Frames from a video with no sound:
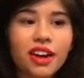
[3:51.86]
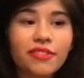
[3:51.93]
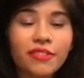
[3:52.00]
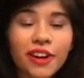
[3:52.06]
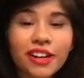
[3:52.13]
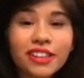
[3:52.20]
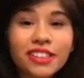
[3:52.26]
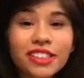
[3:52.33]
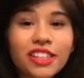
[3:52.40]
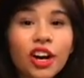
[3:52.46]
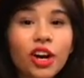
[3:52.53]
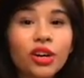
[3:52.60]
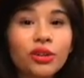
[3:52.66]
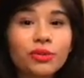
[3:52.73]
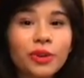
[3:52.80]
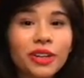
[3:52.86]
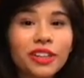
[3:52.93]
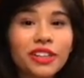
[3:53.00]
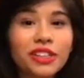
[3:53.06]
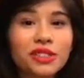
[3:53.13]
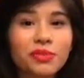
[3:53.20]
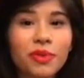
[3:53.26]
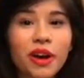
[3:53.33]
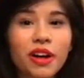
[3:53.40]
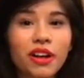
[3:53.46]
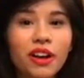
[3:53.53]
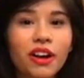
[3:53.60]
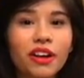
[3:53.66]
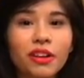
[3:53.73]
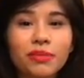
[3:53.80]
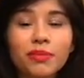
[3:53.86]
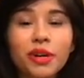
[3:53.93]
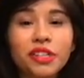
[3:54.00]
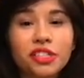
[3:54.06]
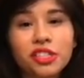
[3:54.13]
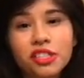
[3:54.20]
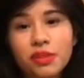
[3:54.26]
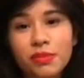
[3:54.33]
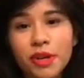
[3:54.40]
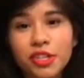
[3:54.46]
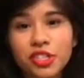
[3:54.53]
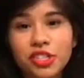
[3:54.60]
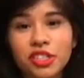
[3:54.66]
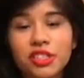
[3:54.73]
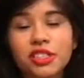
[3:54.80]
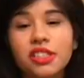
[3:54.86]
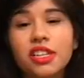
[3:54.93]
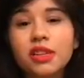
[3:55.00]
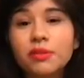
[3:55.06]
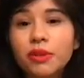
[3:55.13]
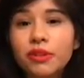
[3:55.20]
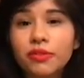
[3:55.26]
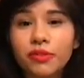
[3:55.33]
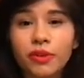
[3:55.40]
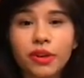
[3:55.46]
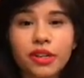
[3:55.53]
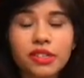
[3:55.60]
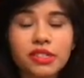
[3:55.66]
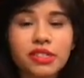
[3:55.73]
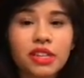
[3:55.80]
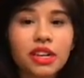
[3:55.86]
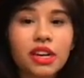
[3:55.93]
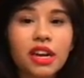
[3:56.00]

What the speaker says: frankly, our work as well, our participation in the labor force,